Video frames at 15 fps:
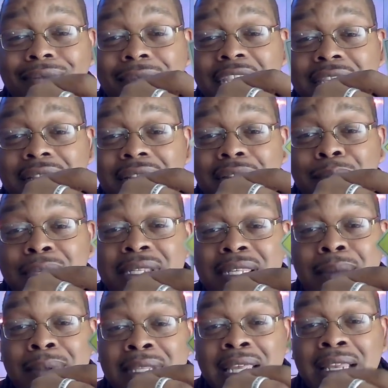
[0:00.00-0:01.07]
This could have been
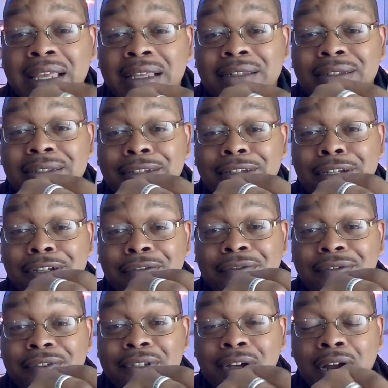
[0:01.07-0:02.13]
something that could have
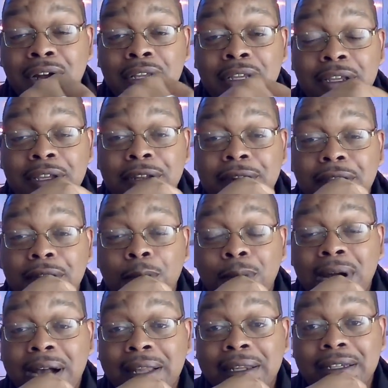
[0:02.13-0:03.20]
started a
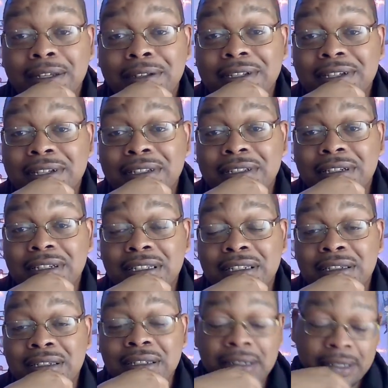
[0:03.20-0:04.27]
while ago. This could have
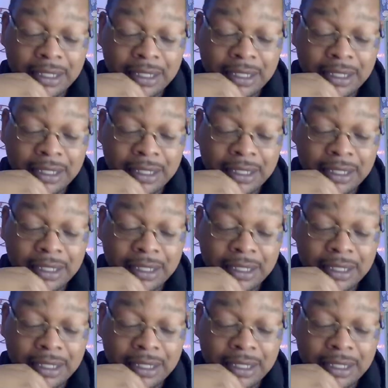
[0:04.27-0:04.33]
taken